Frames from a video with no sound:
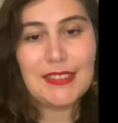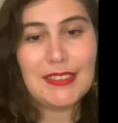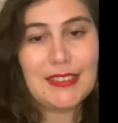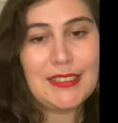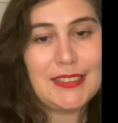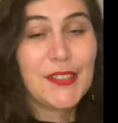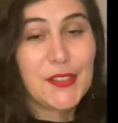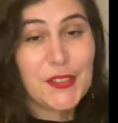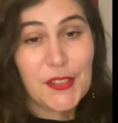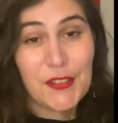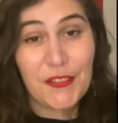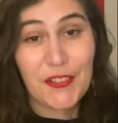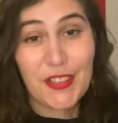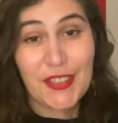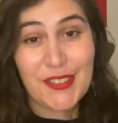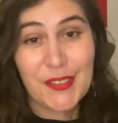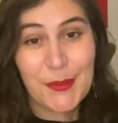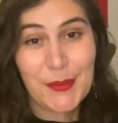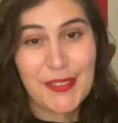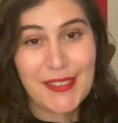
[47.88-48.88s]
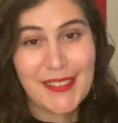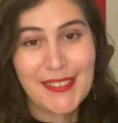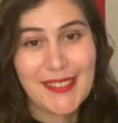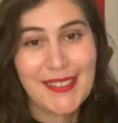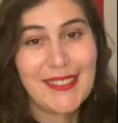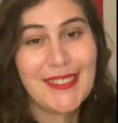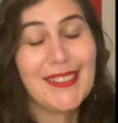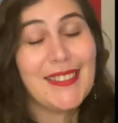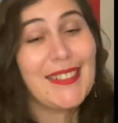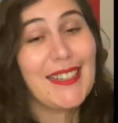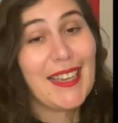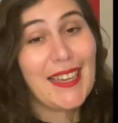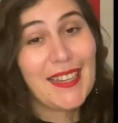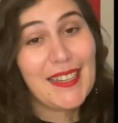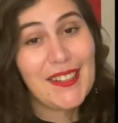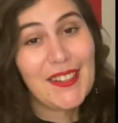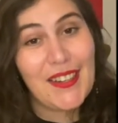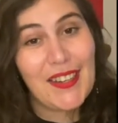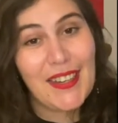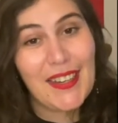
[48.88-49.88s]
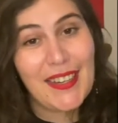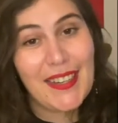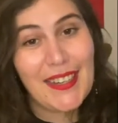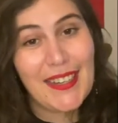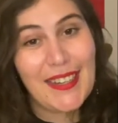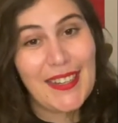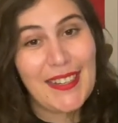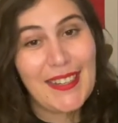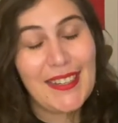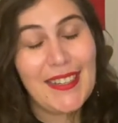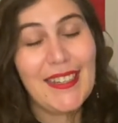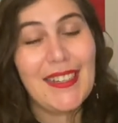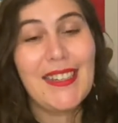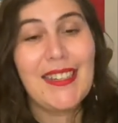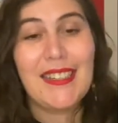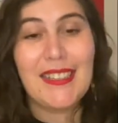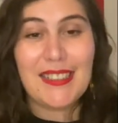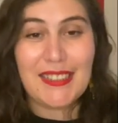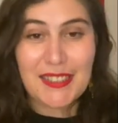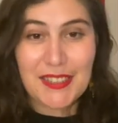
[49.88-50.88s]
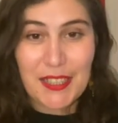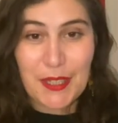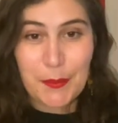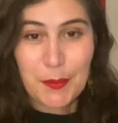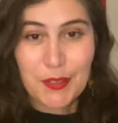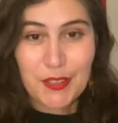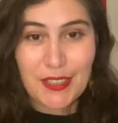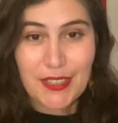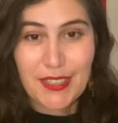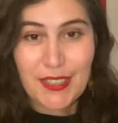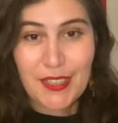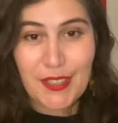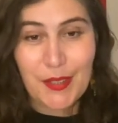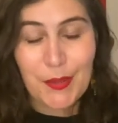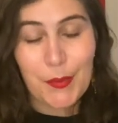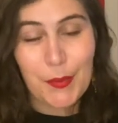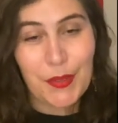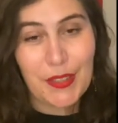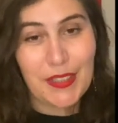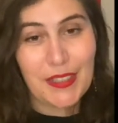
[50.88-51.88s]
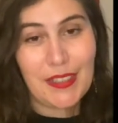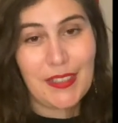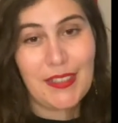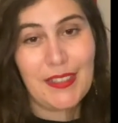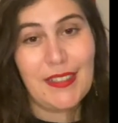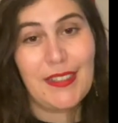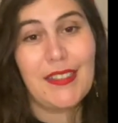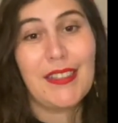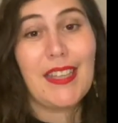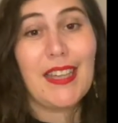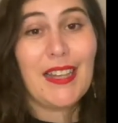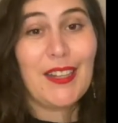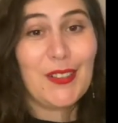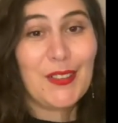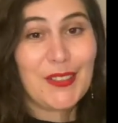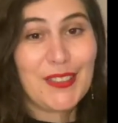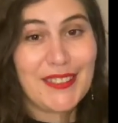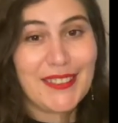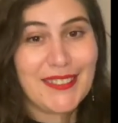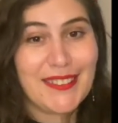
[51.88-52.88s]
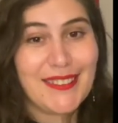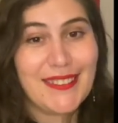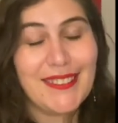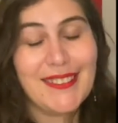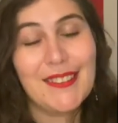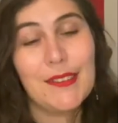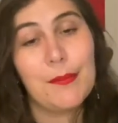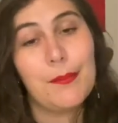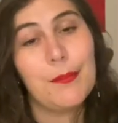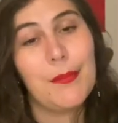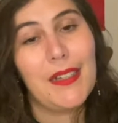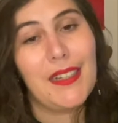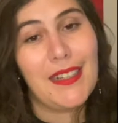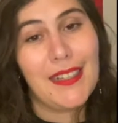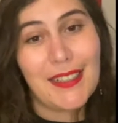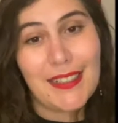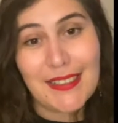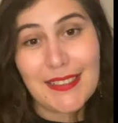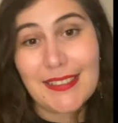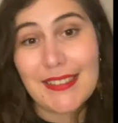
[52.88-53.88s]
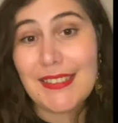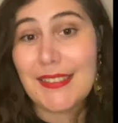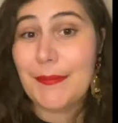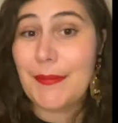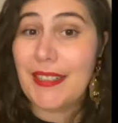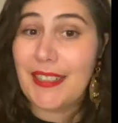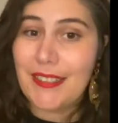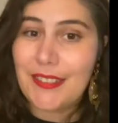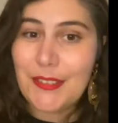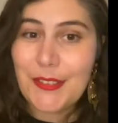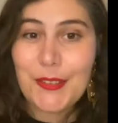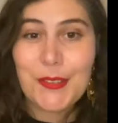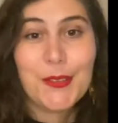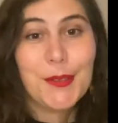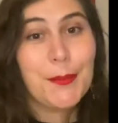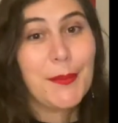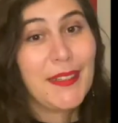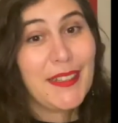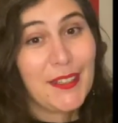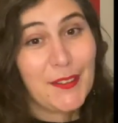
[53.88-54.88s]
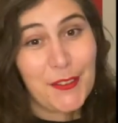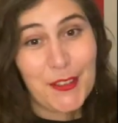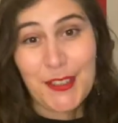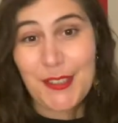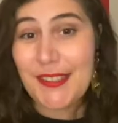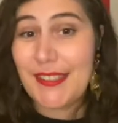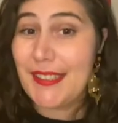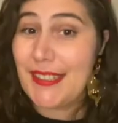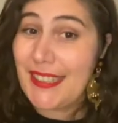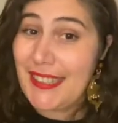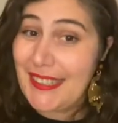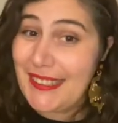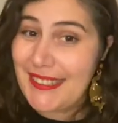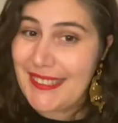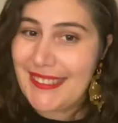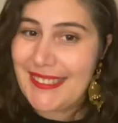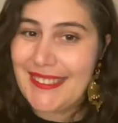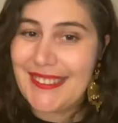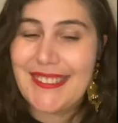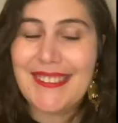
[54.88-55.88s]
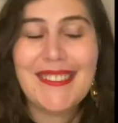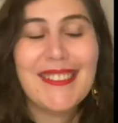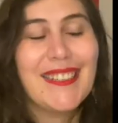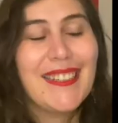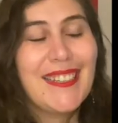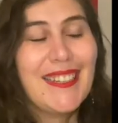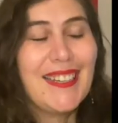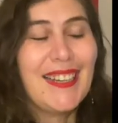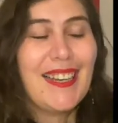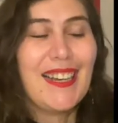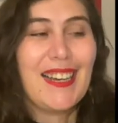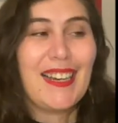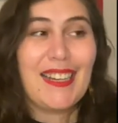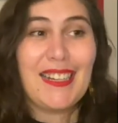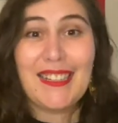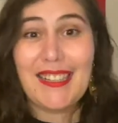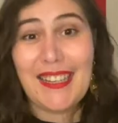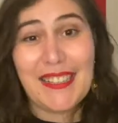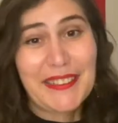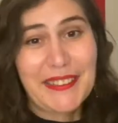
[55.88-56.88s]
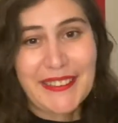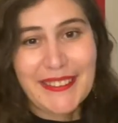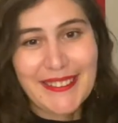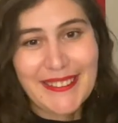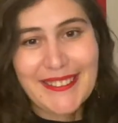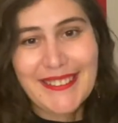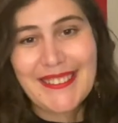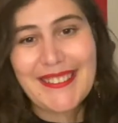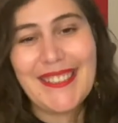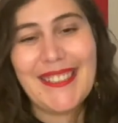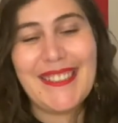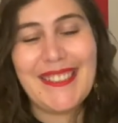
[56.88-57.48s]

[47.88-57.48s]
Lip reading: So first question, can I collaborate with elders, my aunts, my uncles, my nephews and nieces, cousins?